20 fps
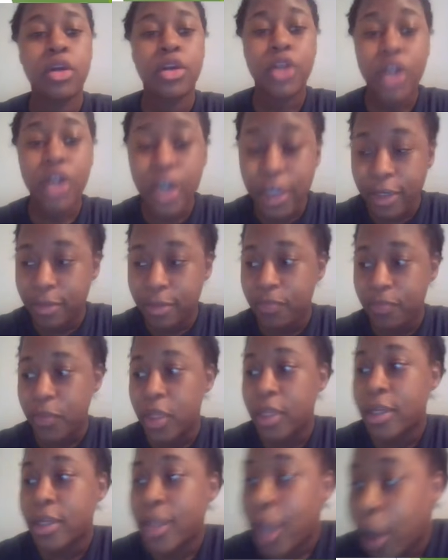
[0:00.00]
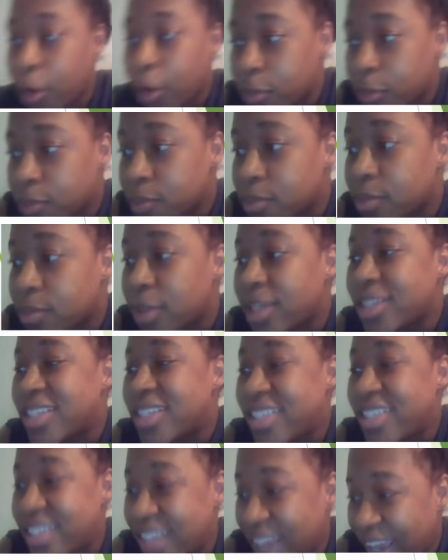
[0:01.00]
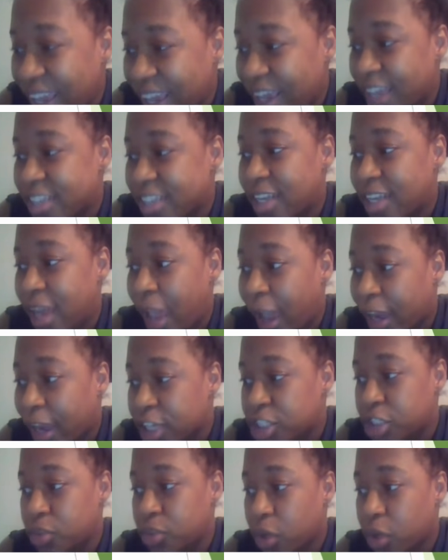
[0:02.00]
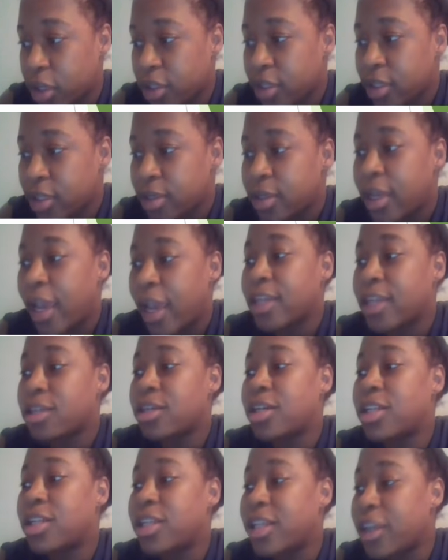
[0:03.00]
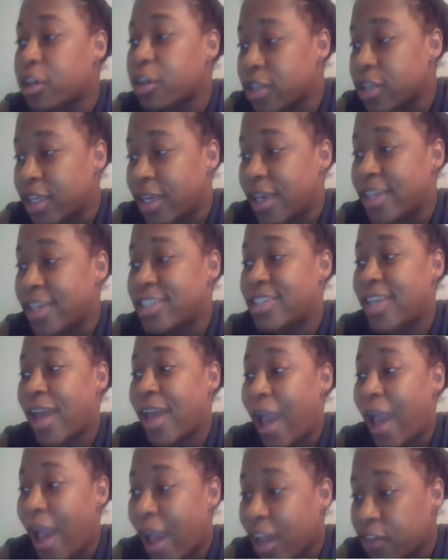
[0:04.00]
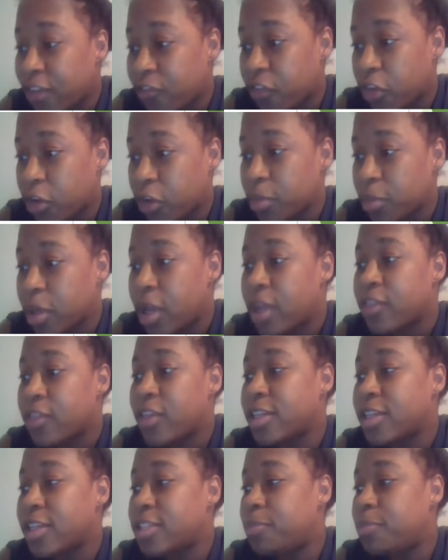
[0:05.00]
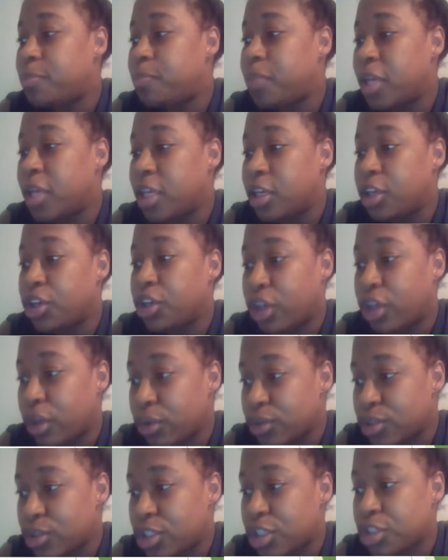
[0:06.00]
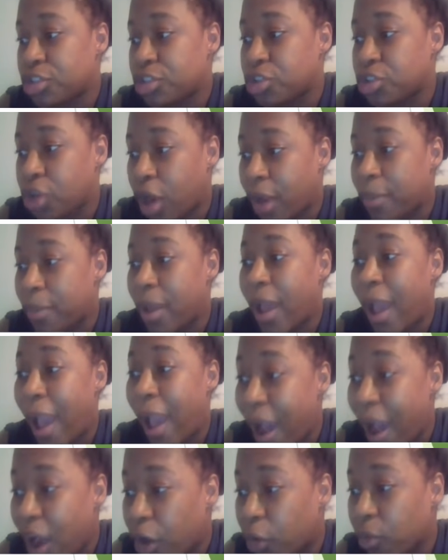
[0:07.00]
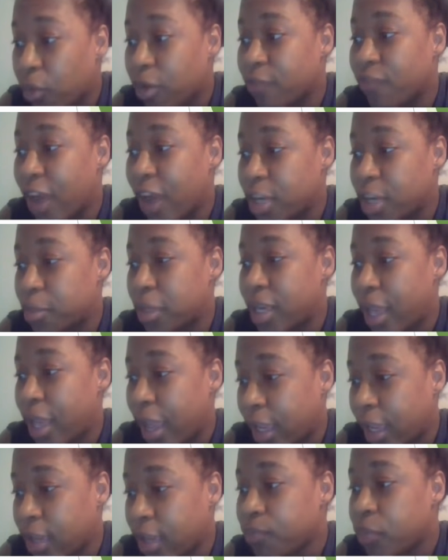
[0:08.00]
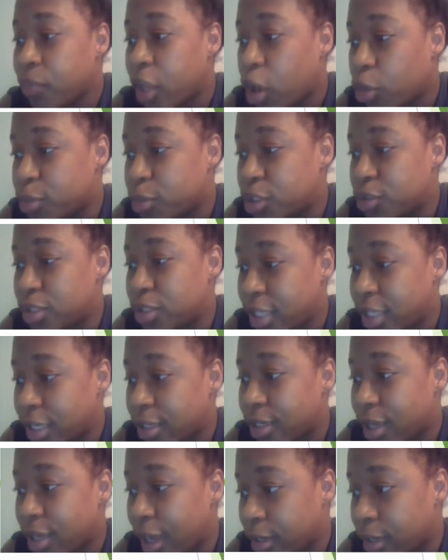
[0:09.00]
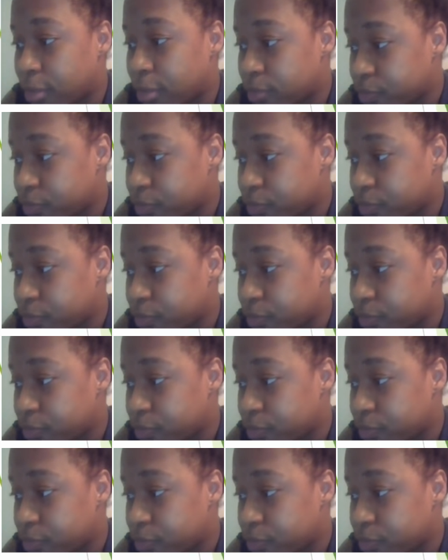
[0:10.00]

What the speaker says: Good. Now, see is an action word, and clearly is the adverb that is being used to describe how vitamin A helps you see at night.